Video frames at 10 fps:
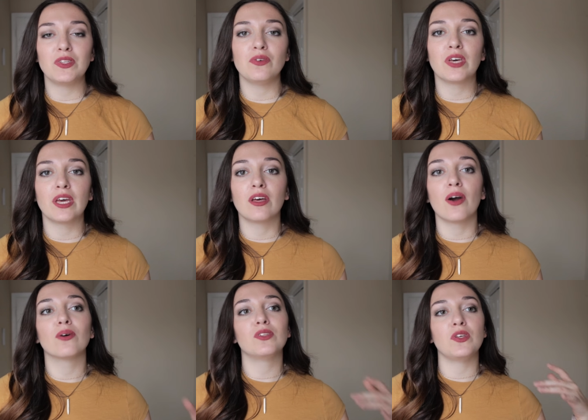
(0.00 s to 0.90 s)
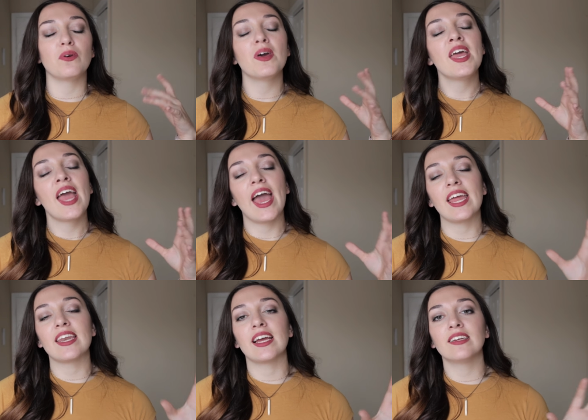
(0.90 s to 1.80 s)
you could go to
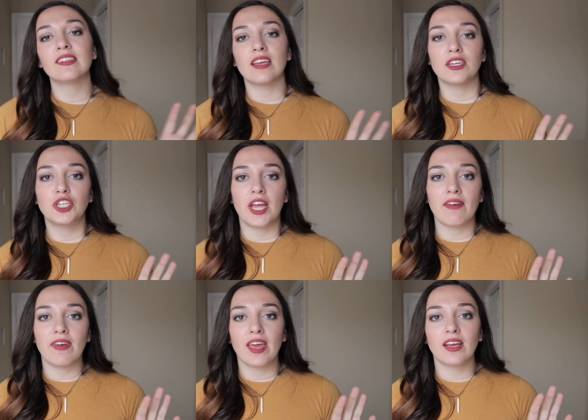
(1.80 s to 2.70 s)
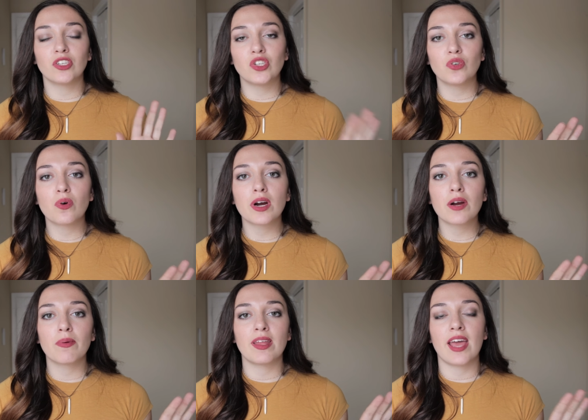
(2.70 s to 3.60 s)
a nice shaving
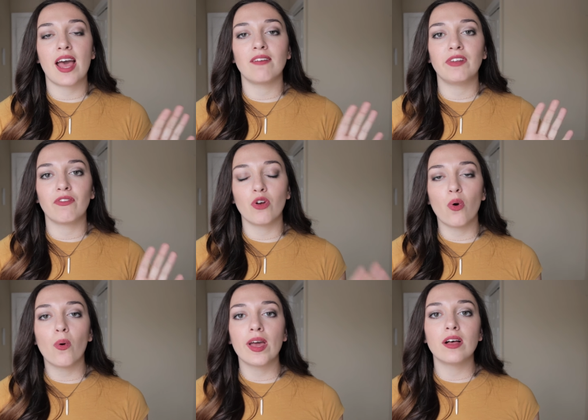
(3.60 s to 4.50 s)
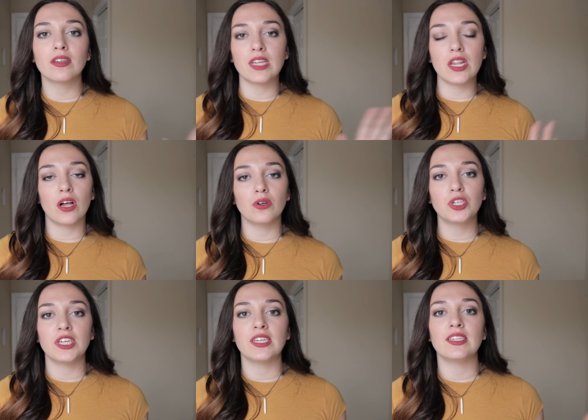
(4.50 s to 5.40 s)
store where they have different oils and
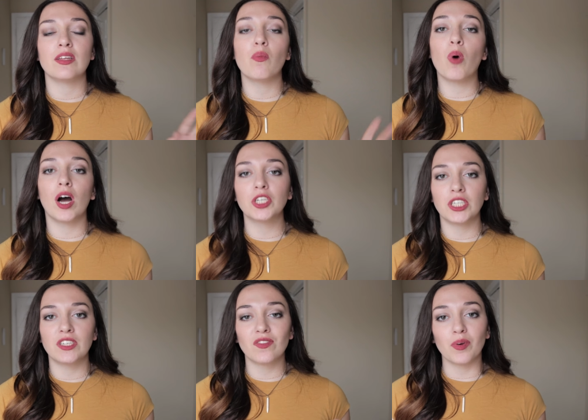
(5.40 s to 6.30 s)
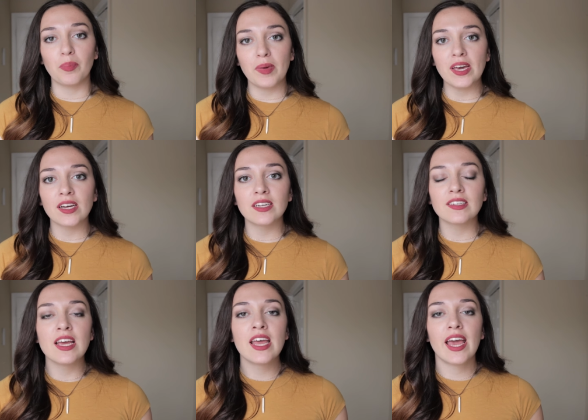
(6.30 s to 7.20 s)
lotions and washes for beards